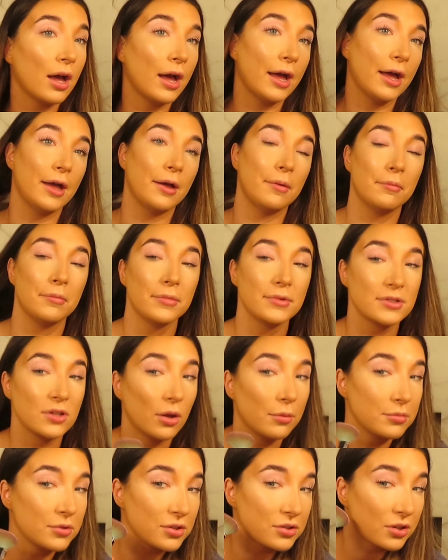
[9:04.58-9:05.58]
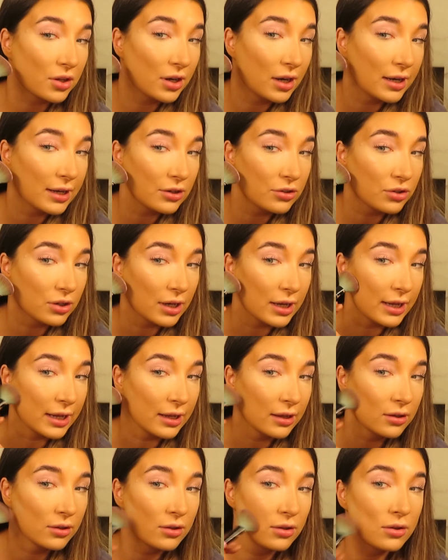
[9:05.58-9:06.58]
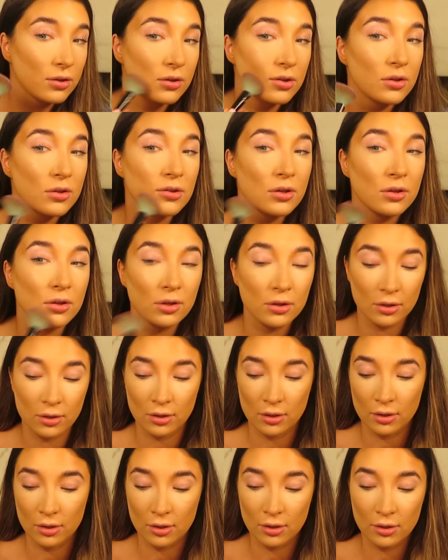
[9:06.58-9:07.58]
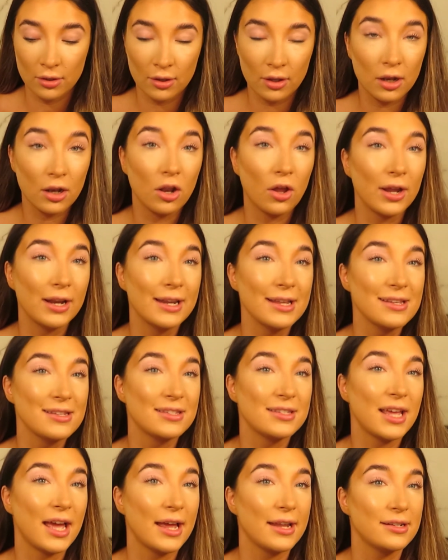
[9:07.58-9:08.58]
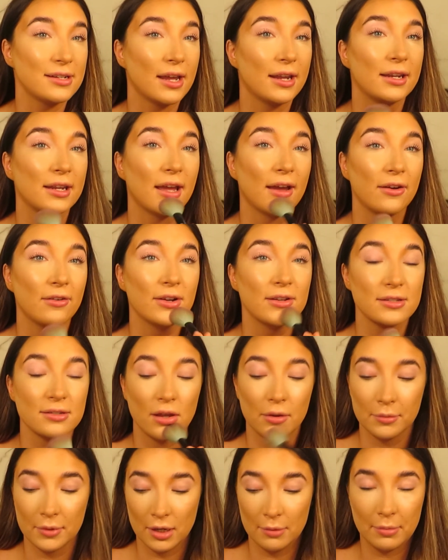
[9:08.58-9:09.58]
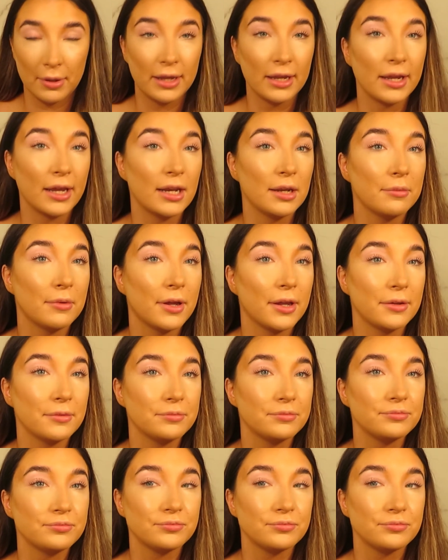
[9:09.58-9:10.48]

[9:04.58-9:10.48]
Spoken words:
So I'm just gonna literally lightly set any areas that I'm gonna bake anyway.